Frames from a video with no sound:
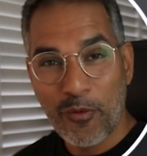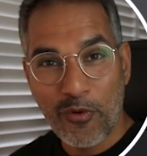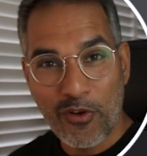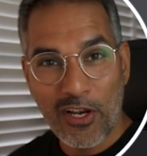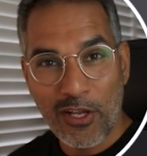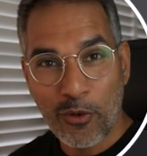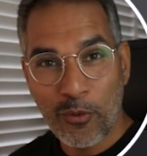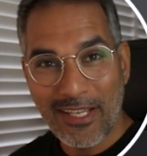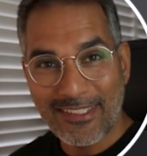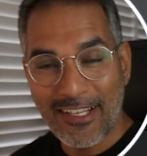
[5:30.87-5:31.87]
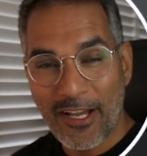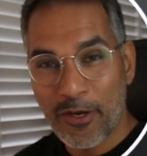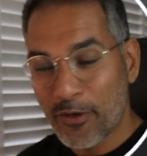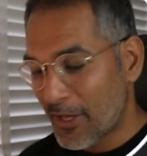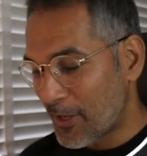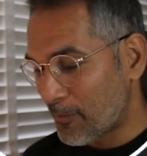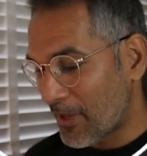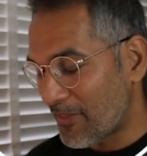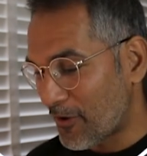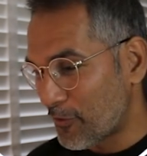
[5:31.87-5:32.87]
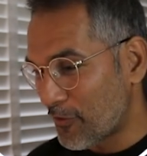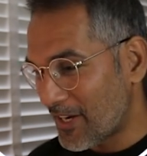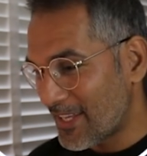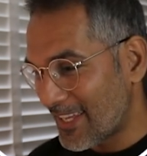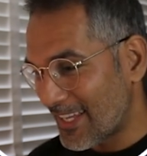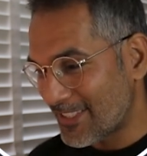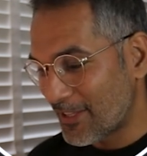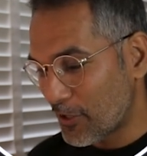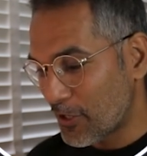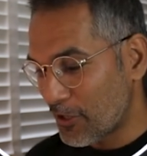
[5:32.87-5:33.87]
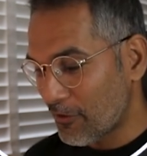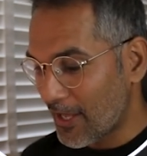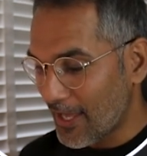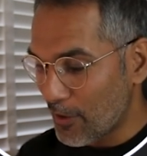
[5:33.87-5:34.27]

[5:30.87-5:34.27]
We've got a little way to go, but already it's looking great.